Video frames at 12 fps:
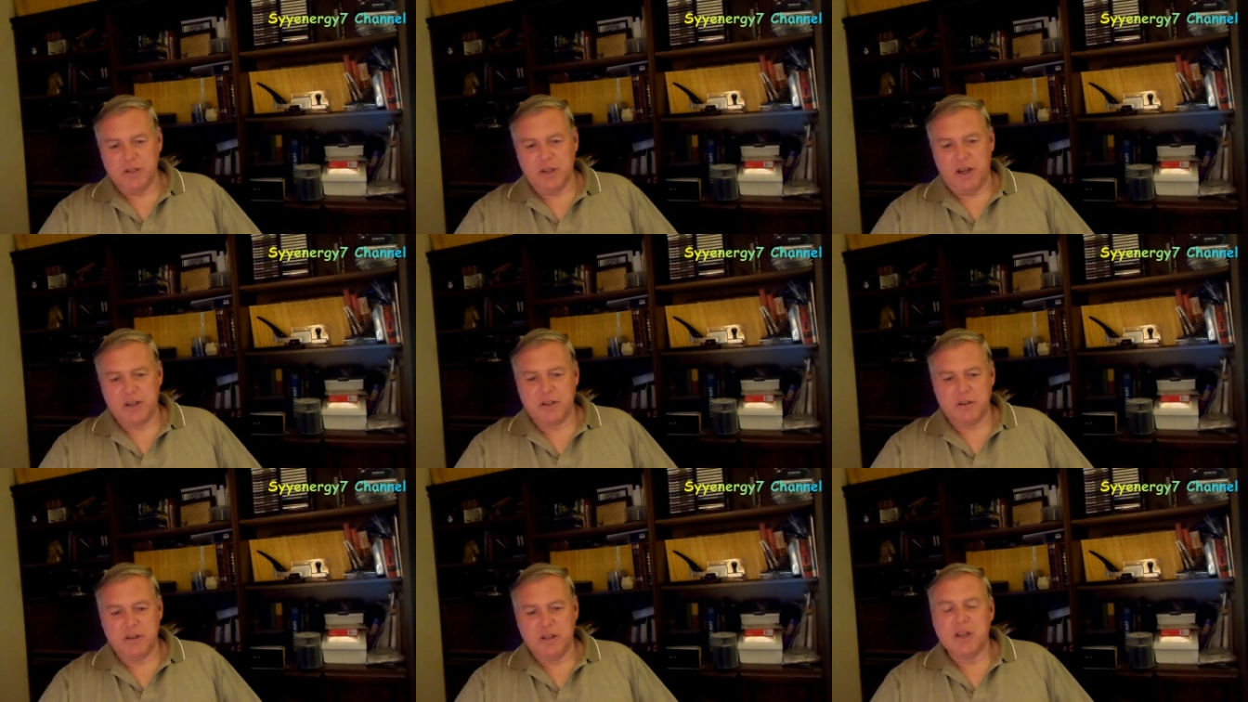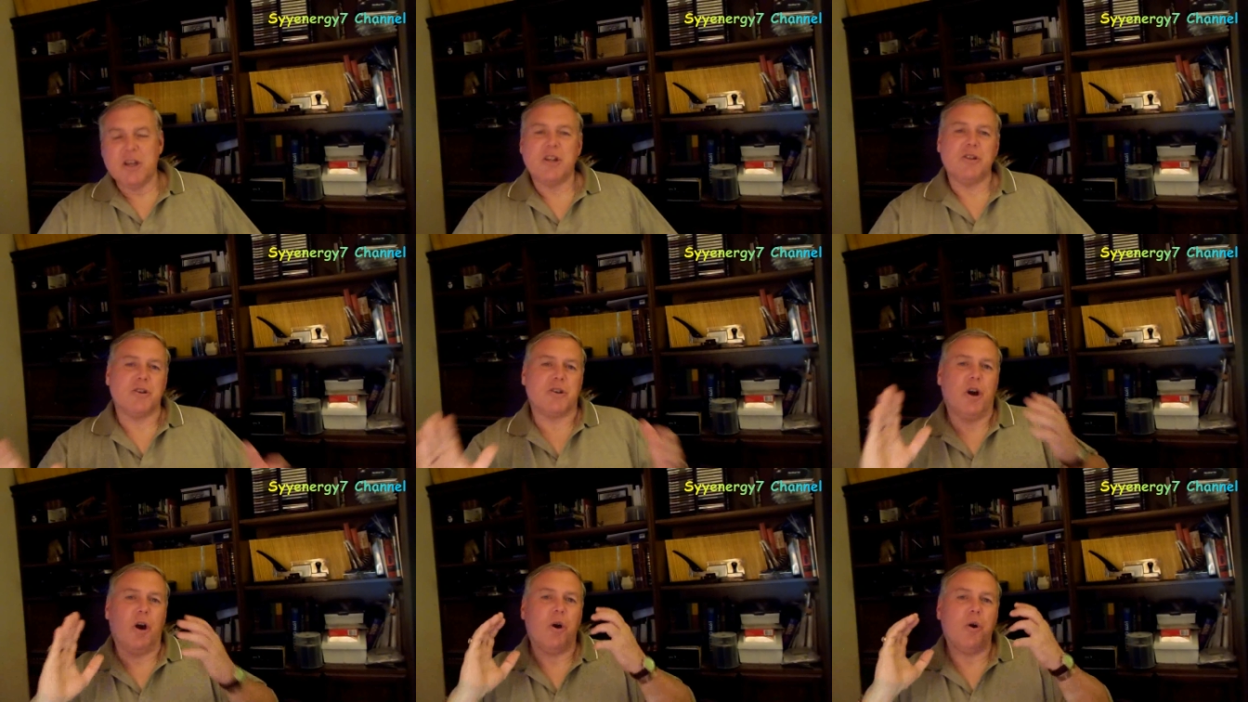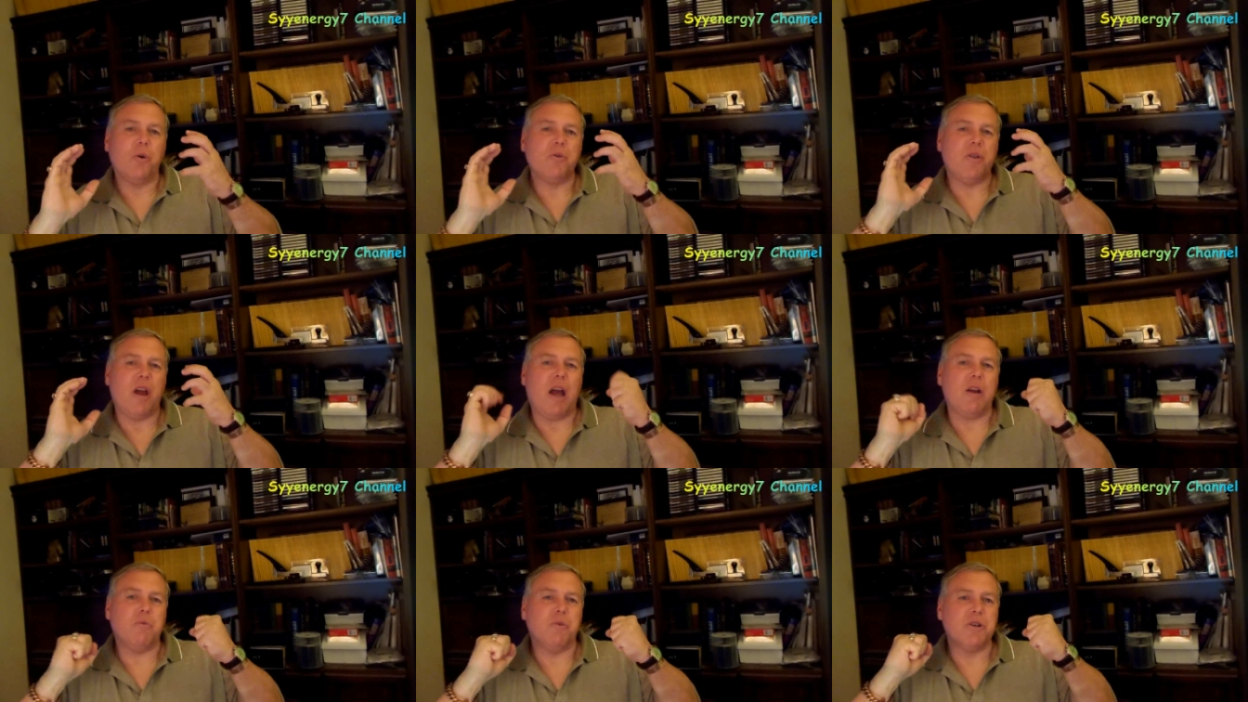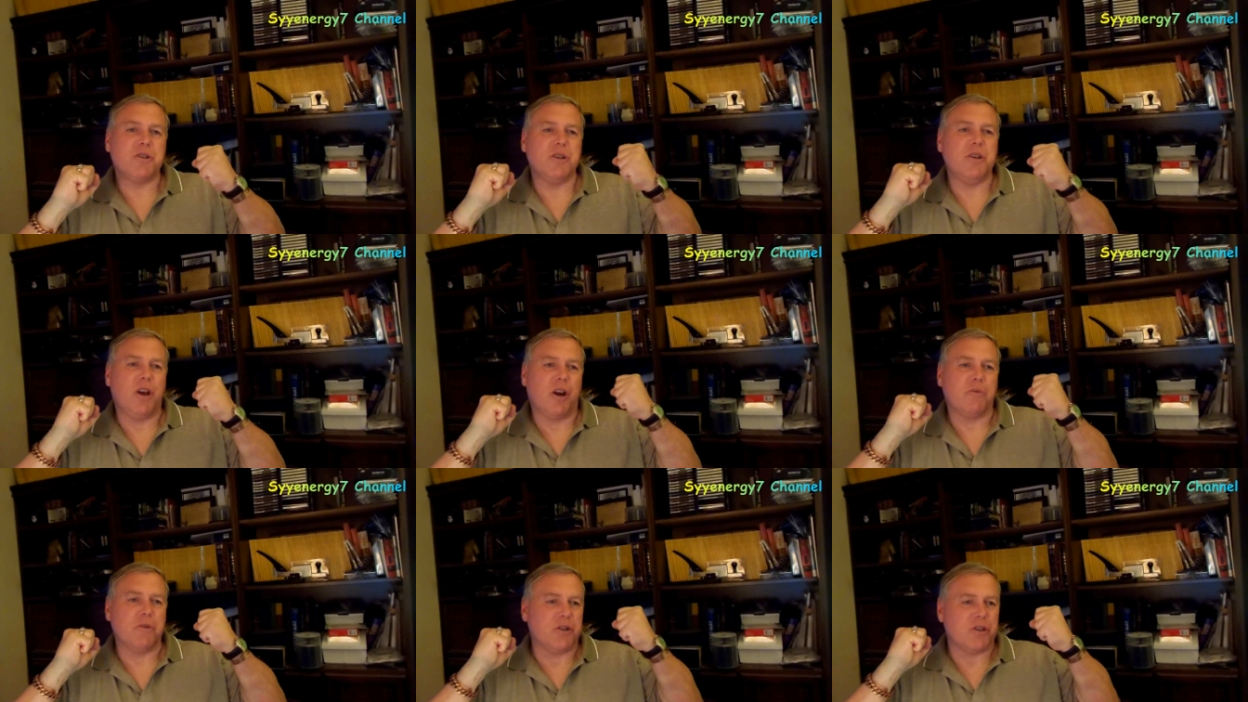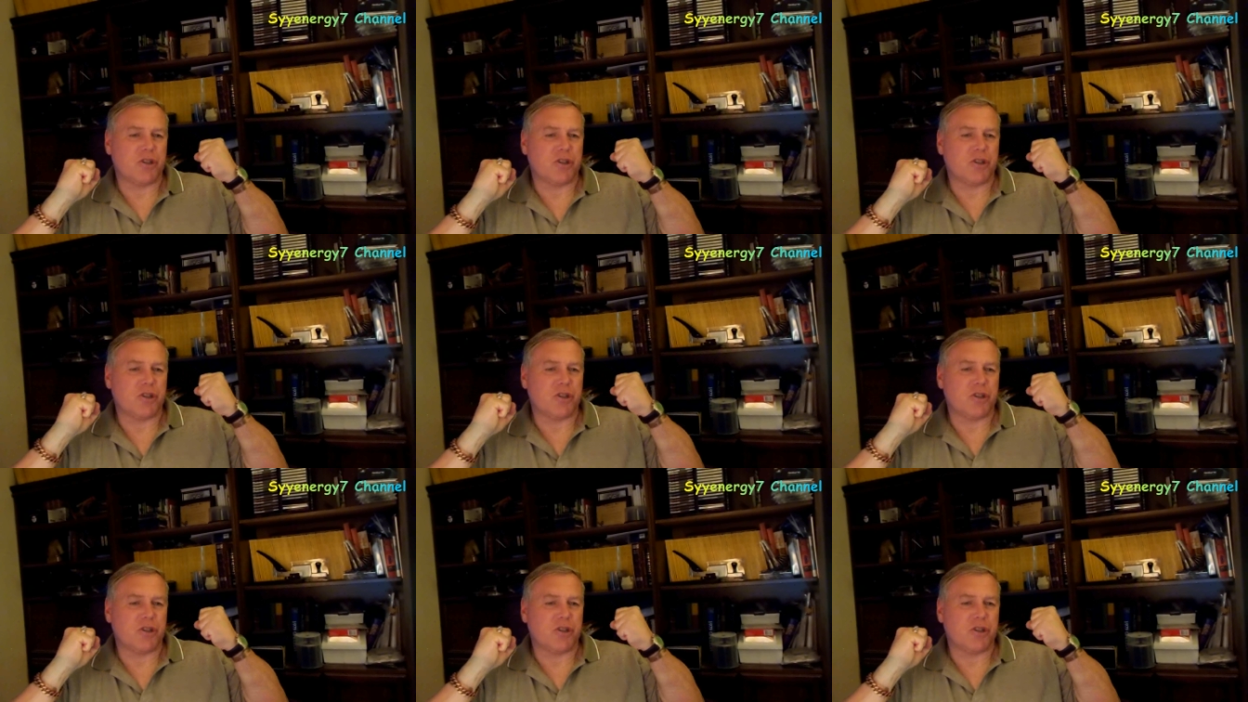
Like the code that was in there with the